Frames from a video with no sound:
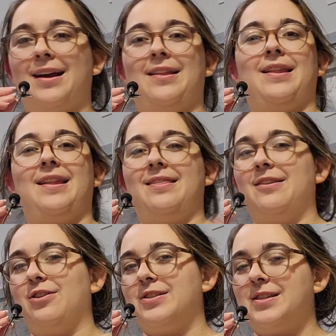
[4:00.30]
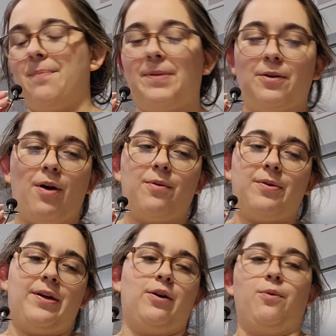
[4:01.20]
and there's something wrong
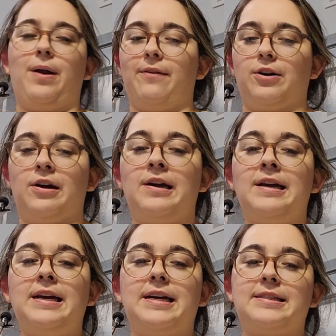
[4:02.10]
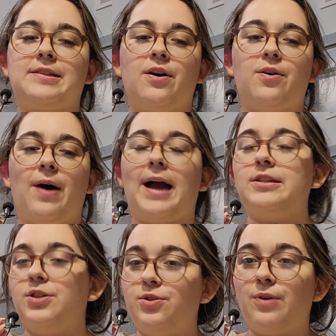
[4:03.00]
with it or whatever. And so I
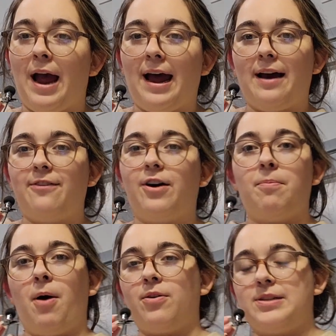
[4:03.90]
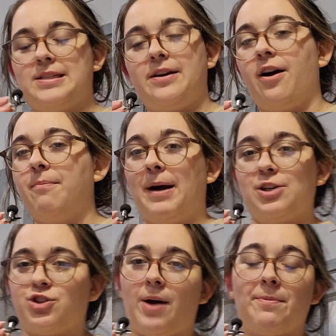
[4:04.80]
do have a policy on my
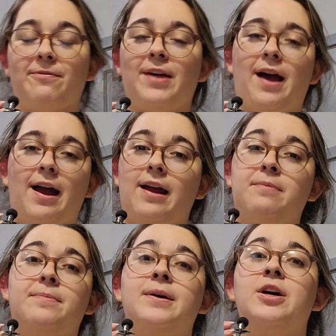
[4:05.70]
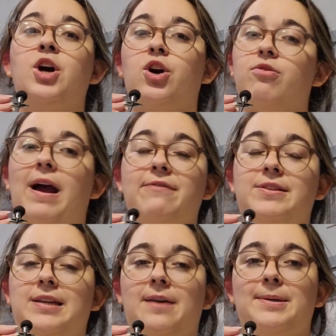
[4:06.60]
shop. If the item arrives
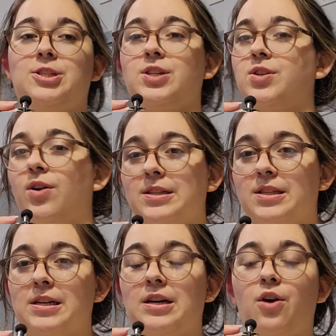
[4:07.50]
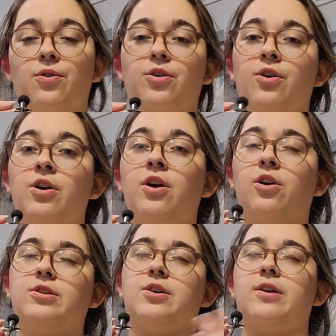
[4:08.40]
damaged, as long as the owner,
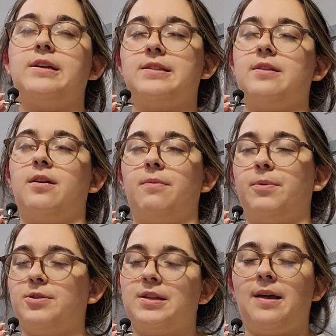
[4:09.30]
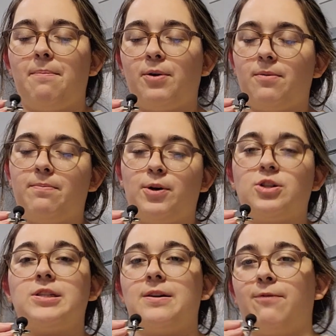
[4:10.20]
or as long as the person that
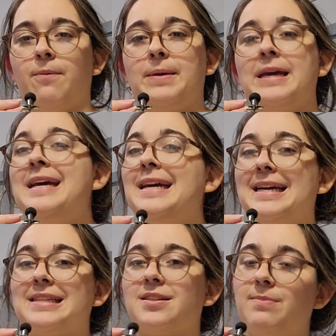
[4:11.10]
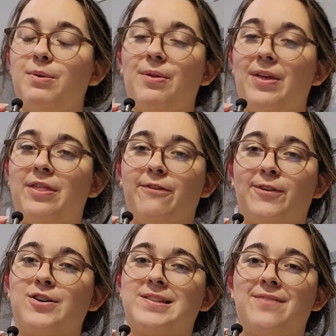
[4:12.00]
purchased it from me gets to me within the
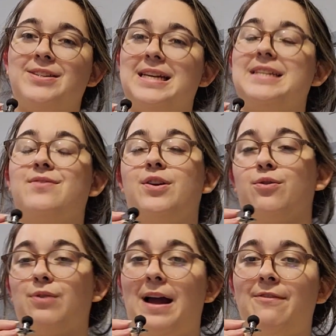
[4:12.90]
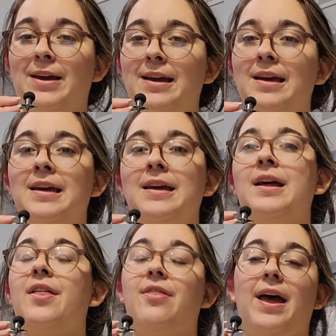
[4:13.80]
first 7 days of it arriving,
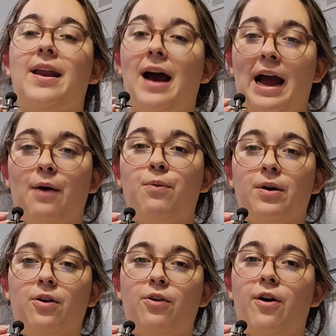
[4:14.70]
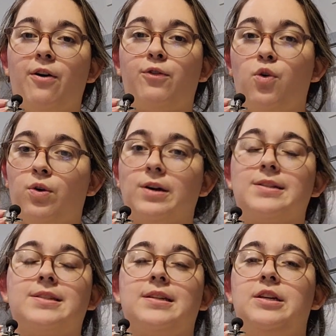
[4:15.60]
then I will, of
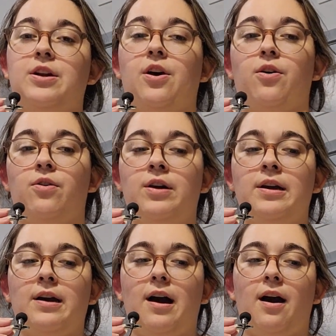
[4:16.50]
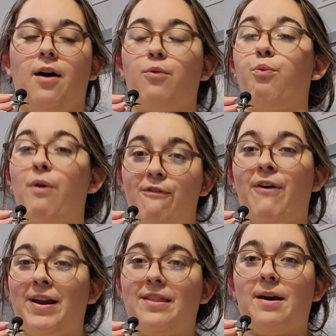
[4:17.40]
course,
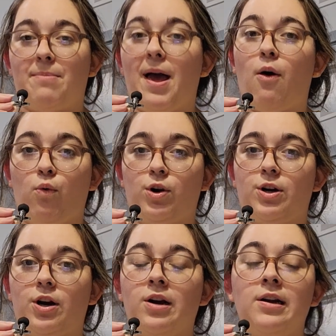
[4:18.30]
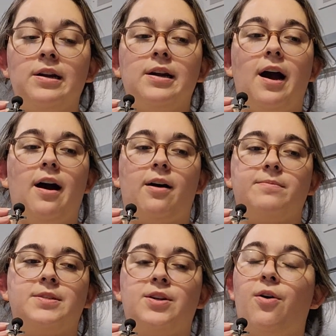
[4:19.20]
refund them that order.
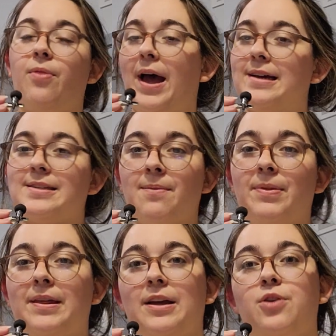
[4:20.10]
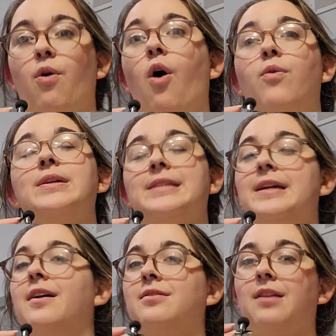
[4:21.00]
So that is something that you always
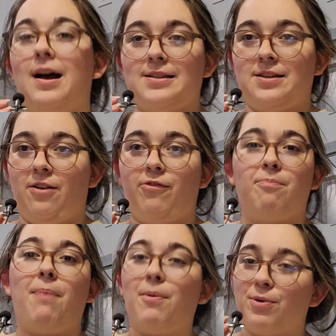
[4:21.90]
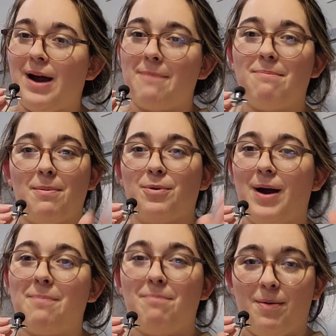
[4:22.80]
need lots of. Bubble wrap, bubble
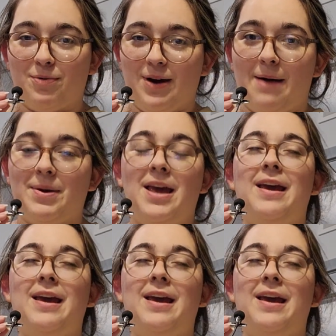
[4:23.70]
wrap, bubble wrap.